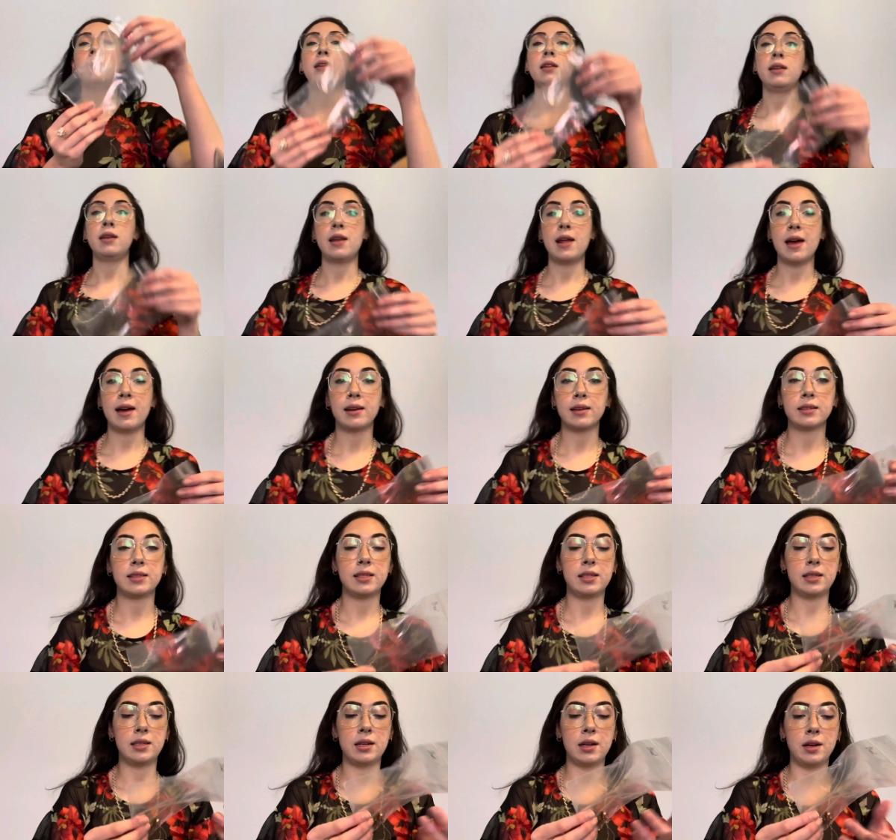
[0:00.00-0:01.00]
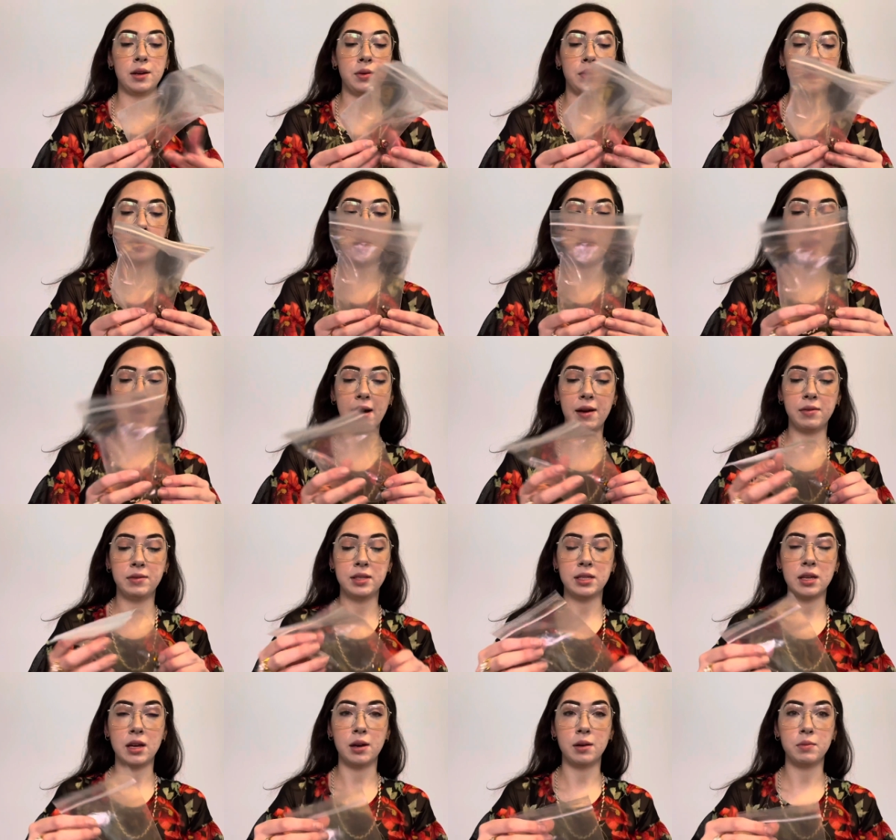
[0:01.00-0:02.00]
Next, we have
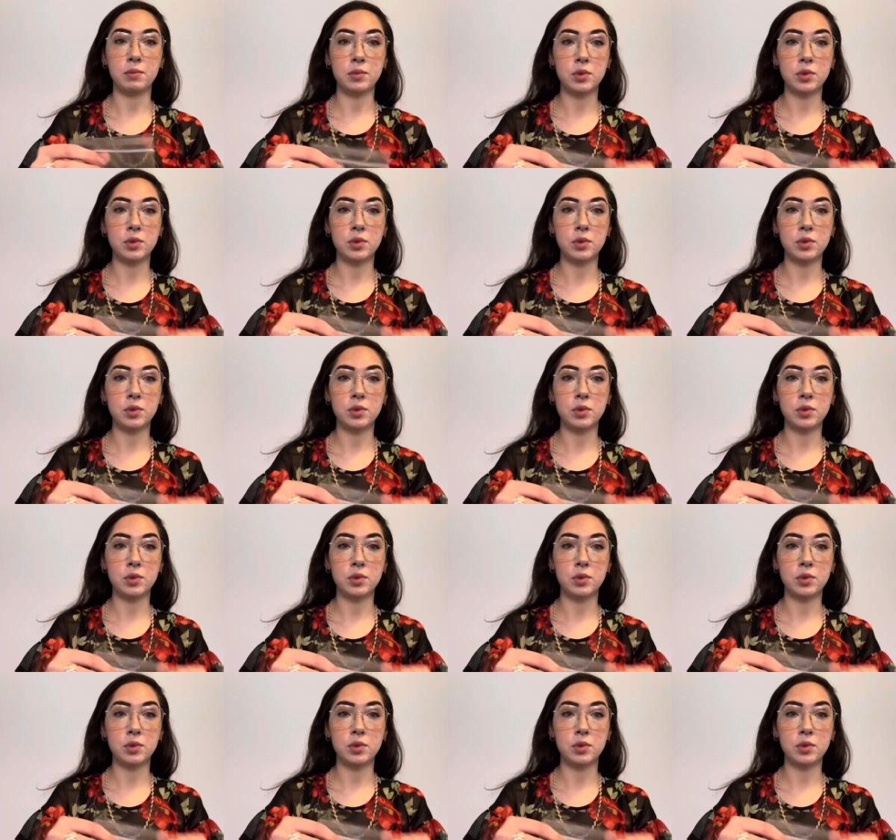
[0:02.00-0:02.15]
some